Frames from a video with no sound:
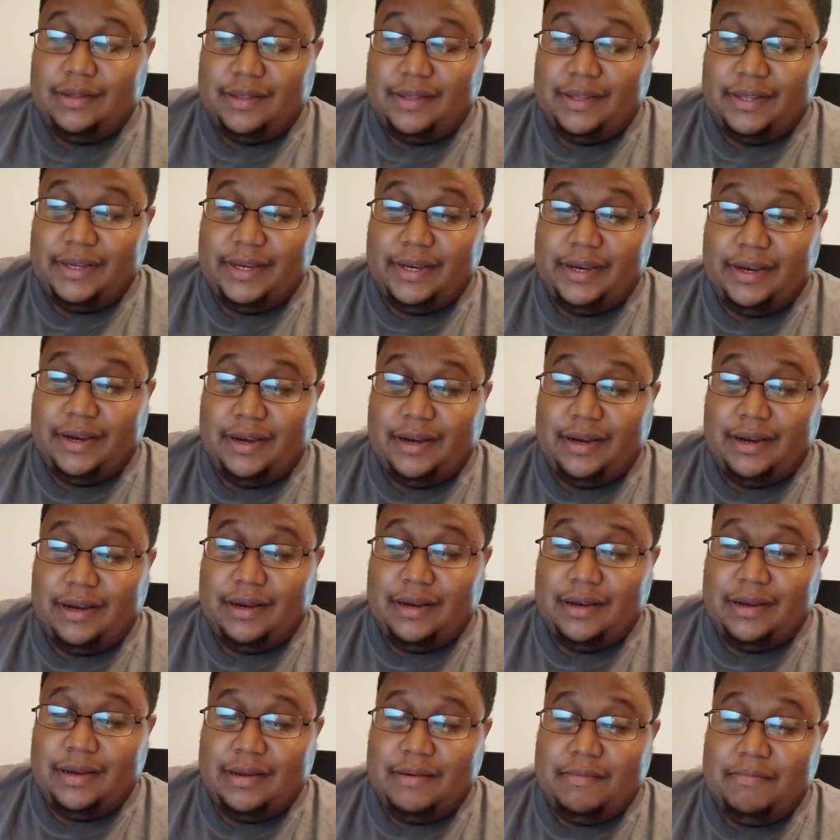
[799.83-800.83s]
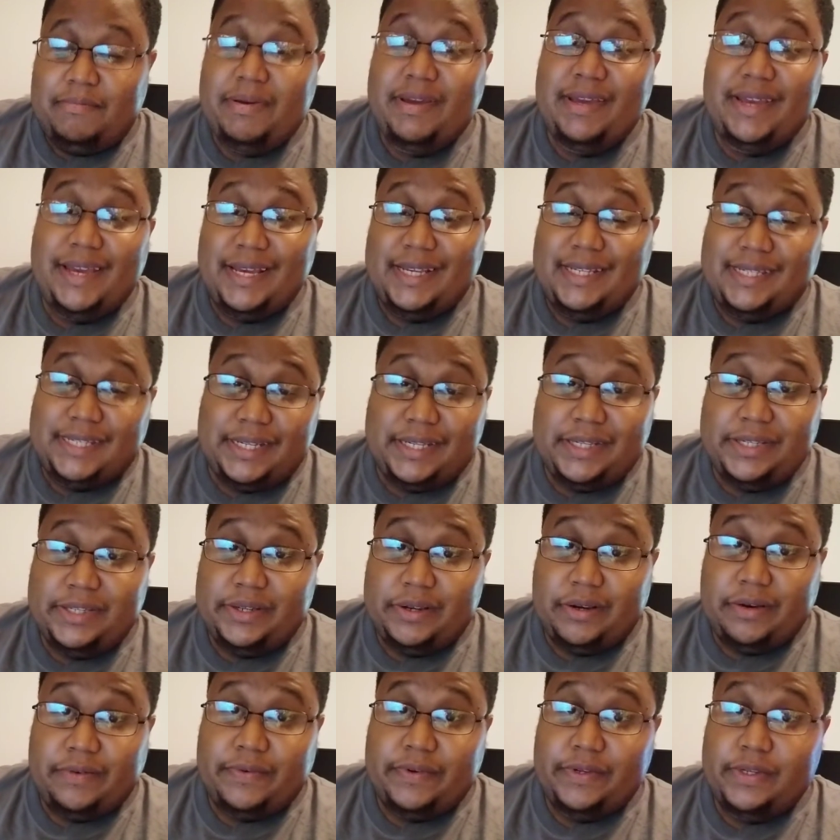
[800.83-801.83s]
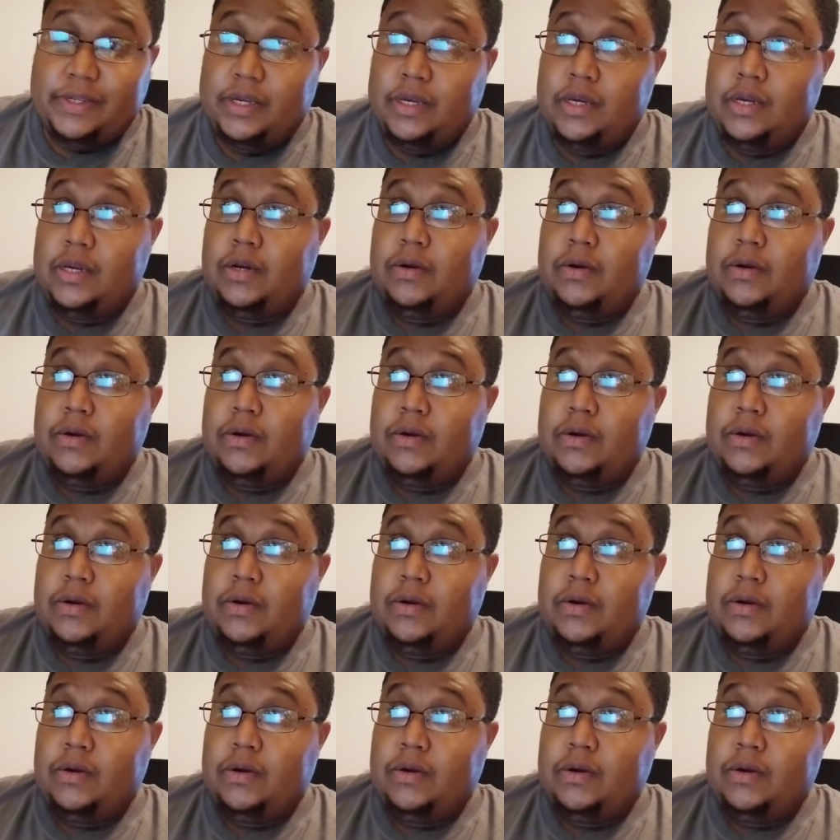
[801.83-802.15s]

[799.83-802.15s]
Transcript: the uh, PSN service,